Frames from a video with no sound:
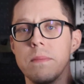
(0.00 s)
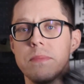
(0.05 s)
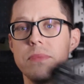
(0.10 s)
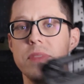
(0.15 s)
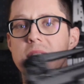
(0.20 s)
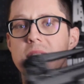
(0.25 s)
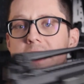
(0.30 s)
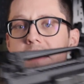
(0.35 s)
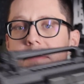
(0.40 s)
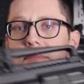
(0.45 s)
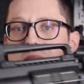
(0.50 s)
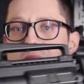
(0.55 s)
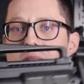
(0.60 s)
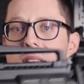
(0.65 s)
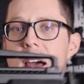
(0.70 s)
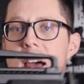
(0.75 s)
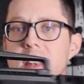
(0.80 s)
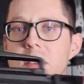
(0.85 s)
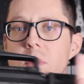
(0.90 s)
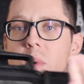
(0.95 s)
the
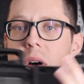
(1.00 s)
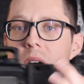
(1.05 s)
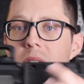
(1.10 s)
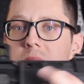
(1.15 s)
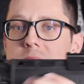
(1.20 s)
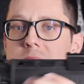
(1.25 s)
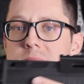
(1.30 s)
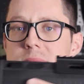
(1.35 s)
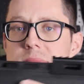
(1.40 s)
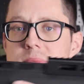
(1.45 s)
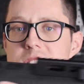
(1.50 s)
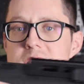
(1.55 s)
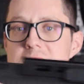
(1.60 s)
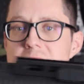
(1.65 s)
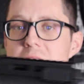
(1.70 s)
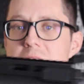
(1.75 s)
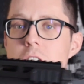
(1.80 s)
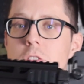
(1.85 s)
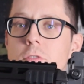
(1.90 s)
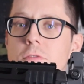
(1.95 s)
T91
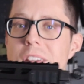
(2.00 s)
style